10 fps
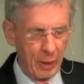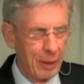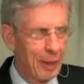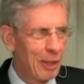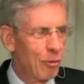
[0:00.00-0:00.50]

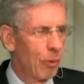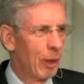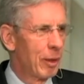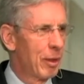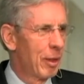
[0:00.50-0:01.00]
These
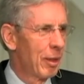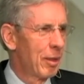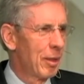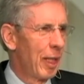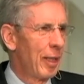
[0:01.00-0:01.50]
words
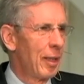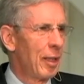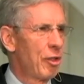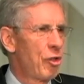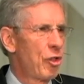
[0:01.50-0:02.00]
send a
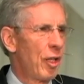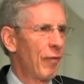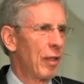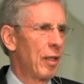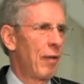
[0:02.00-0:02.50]

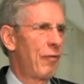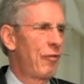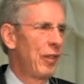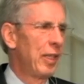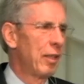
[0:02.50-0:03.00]
shiver of
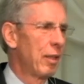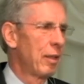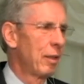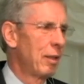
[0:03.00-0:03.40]
fear